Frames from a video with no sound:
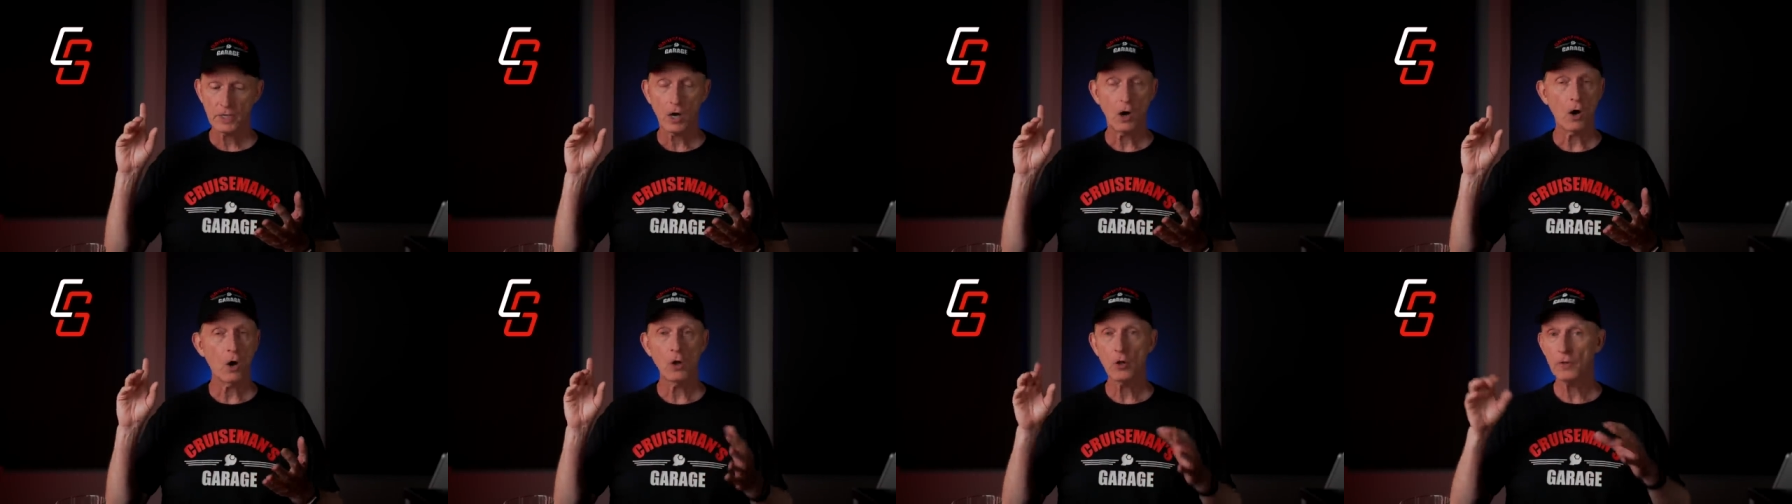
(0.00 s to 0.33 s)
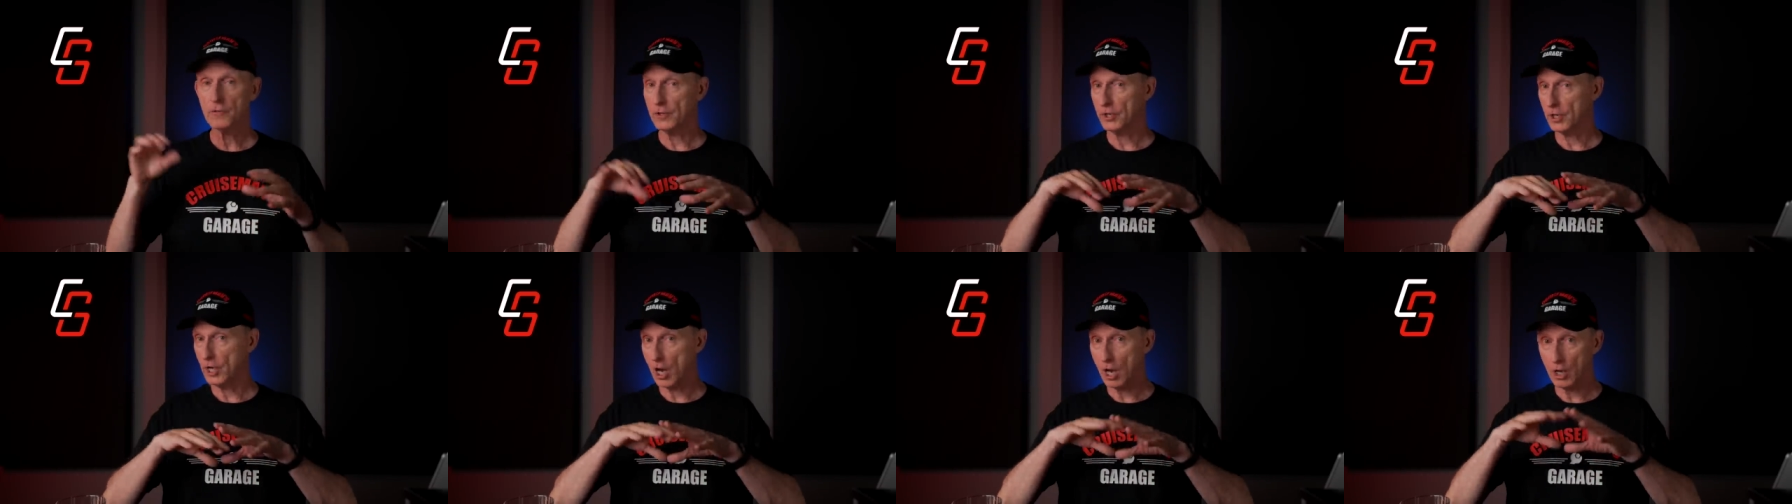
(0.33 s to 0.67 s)
all
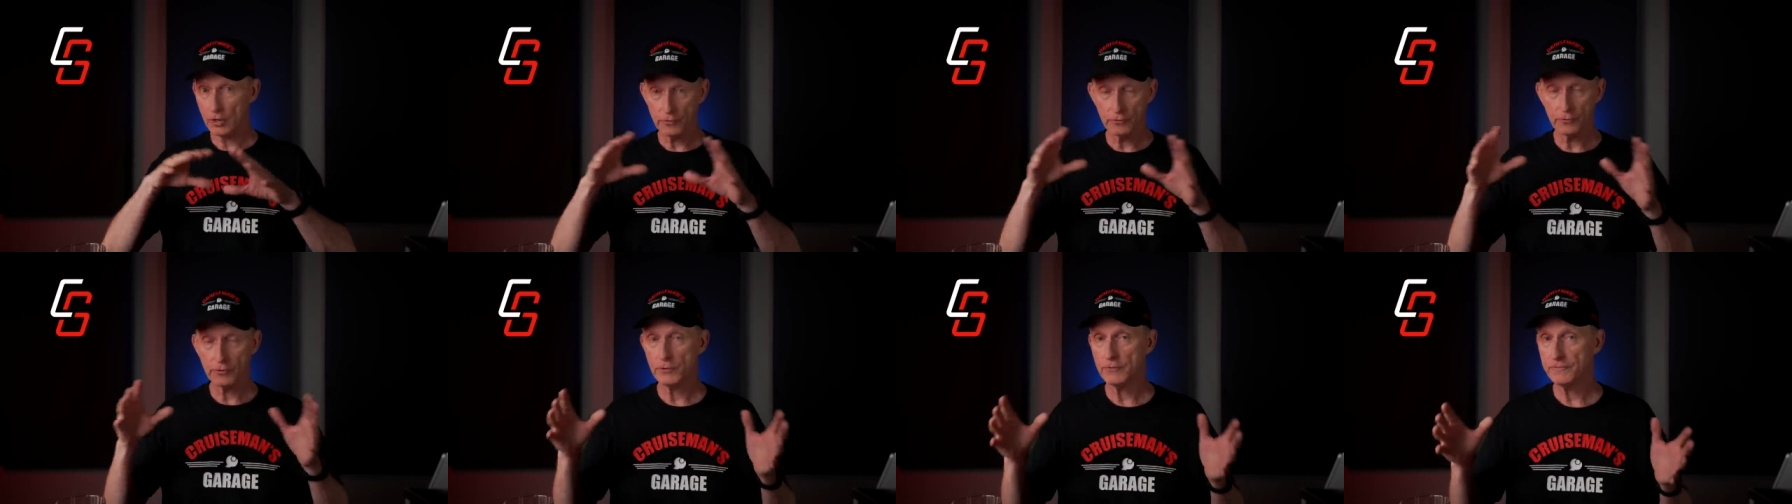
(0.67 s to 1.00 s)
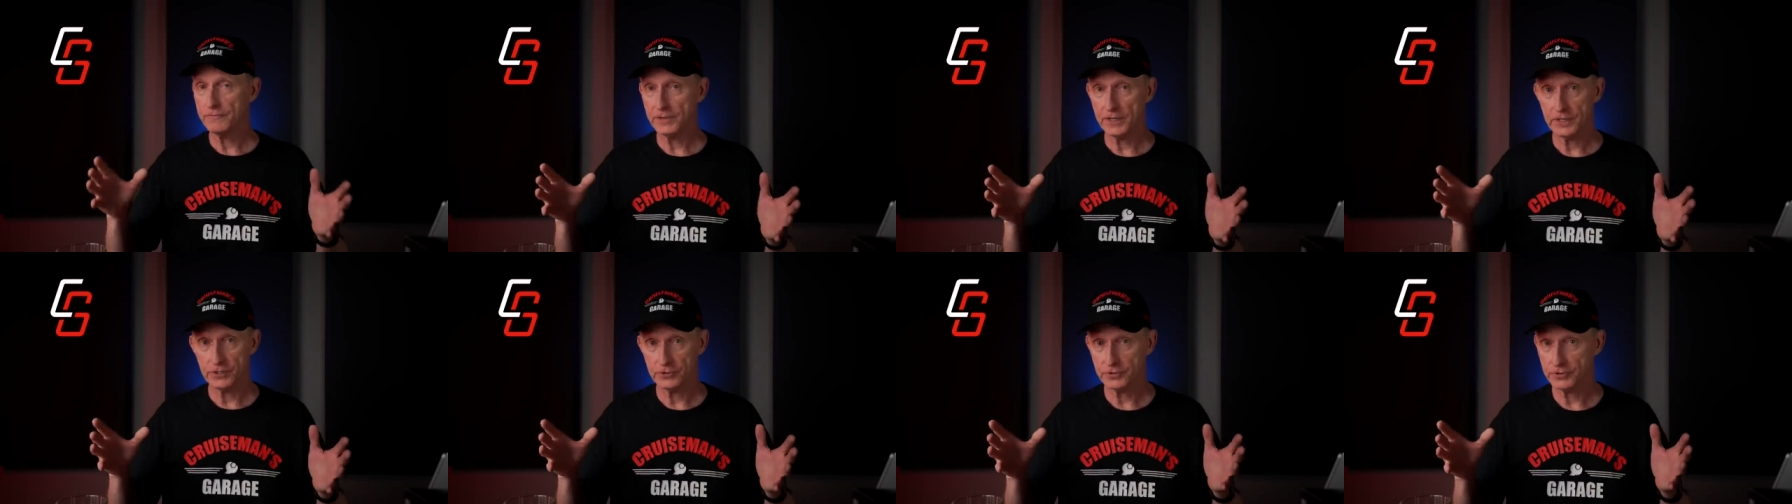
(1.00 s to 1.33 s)
the other new
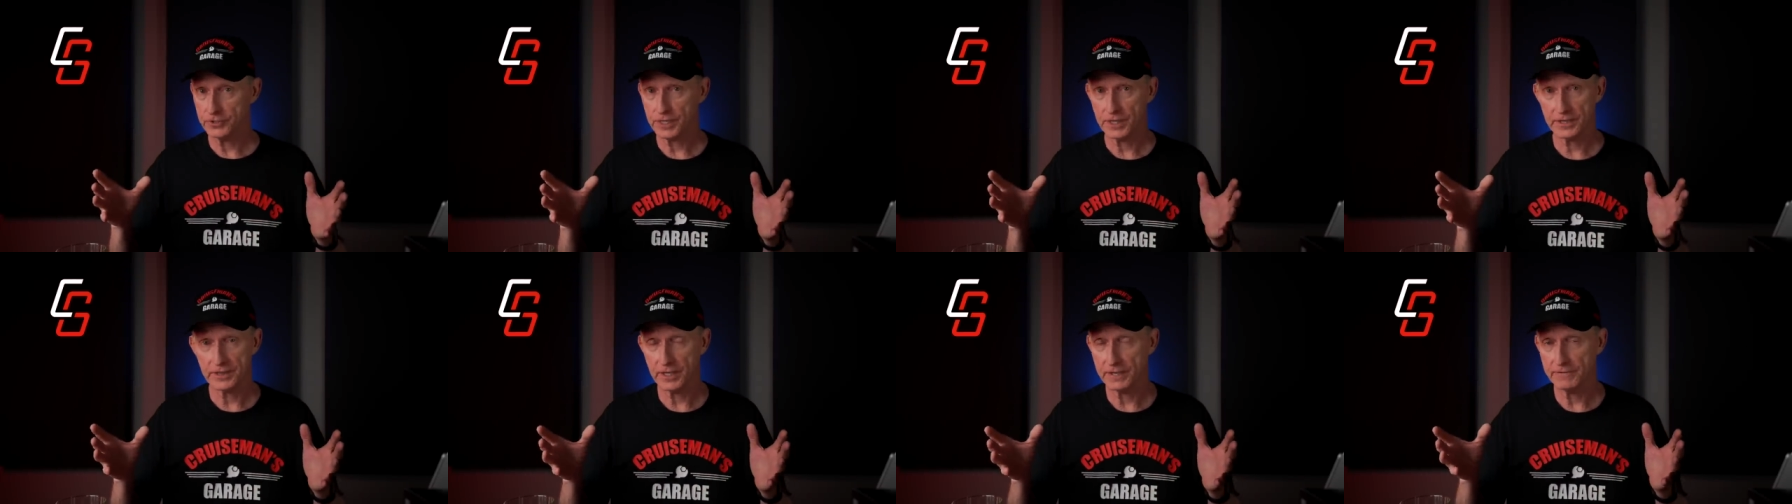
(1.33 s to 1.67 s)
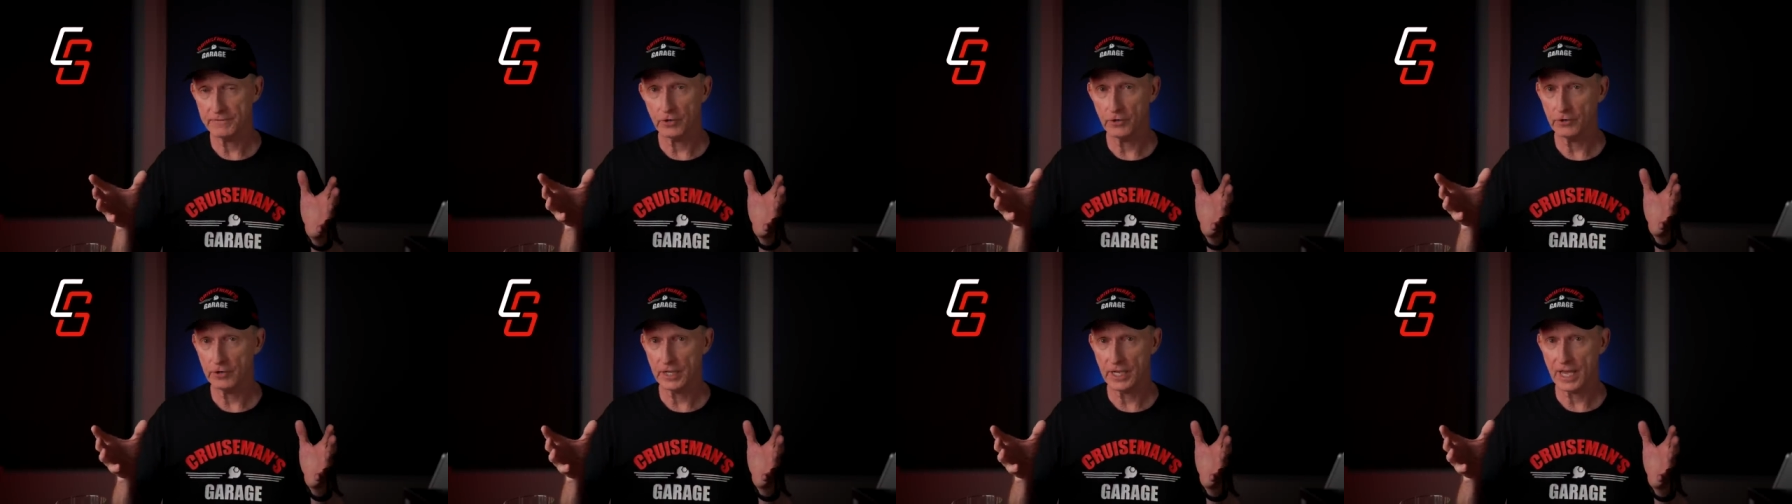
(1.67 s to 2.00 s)
features that
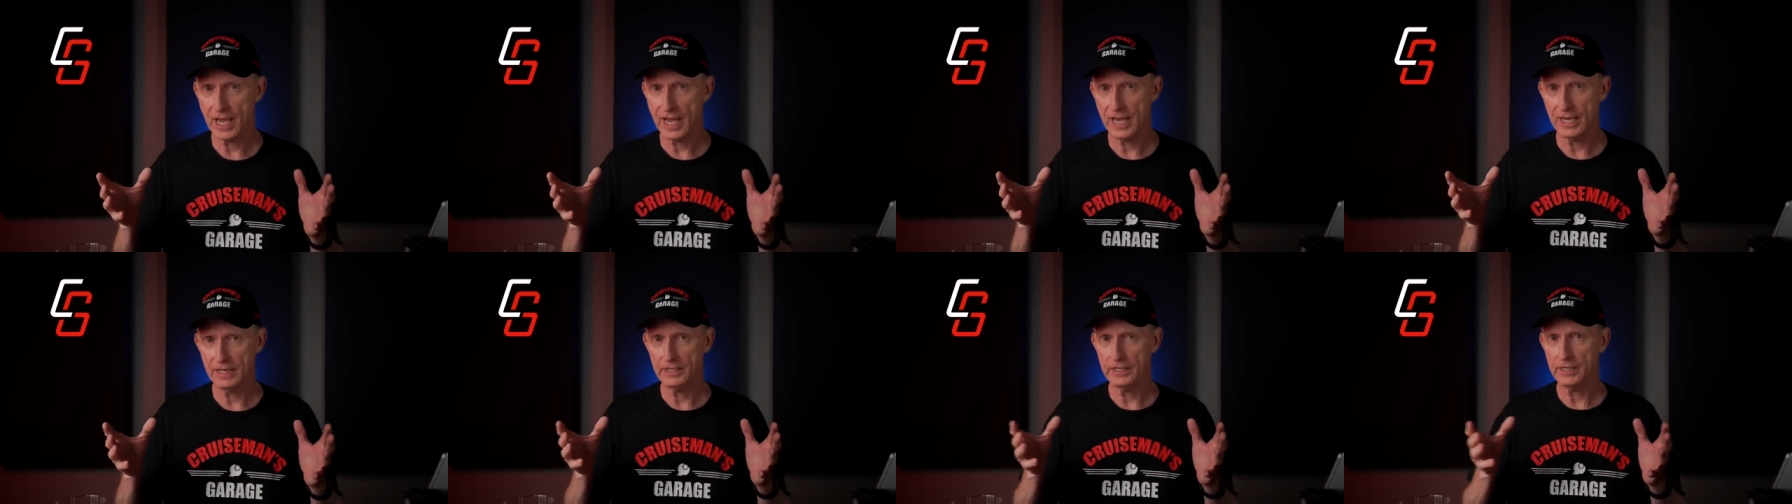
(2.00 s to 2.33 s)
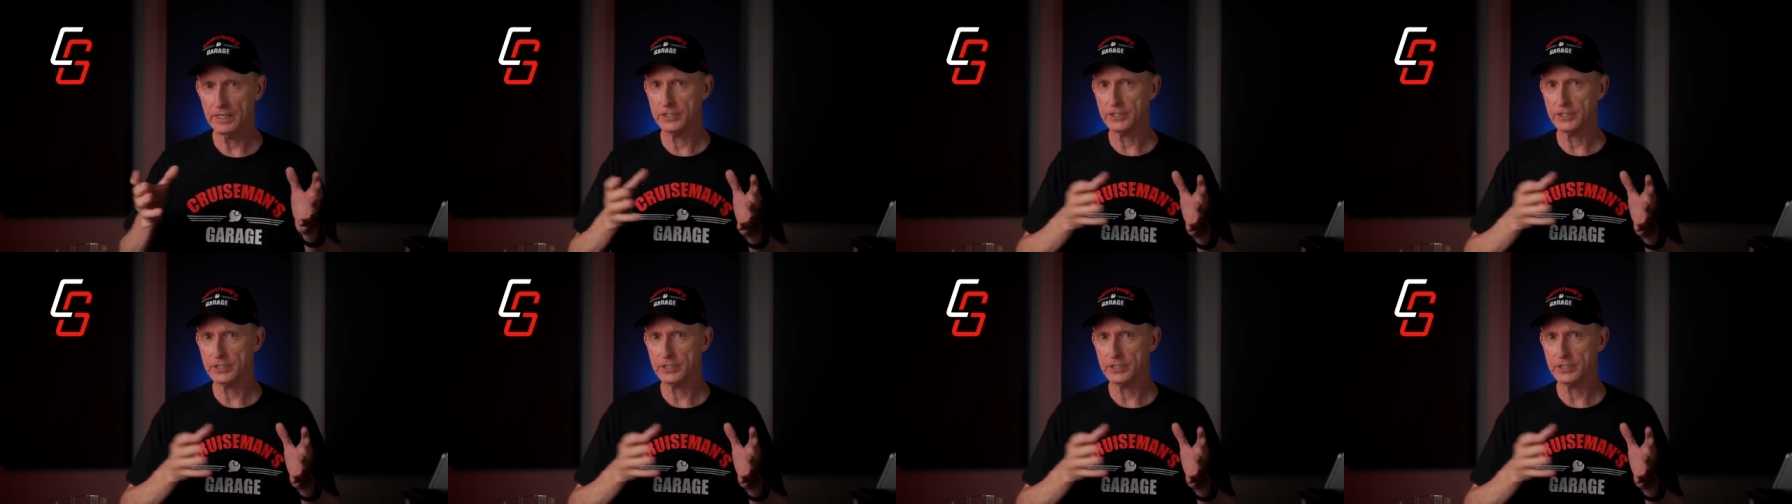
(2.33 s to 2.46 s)
they've already added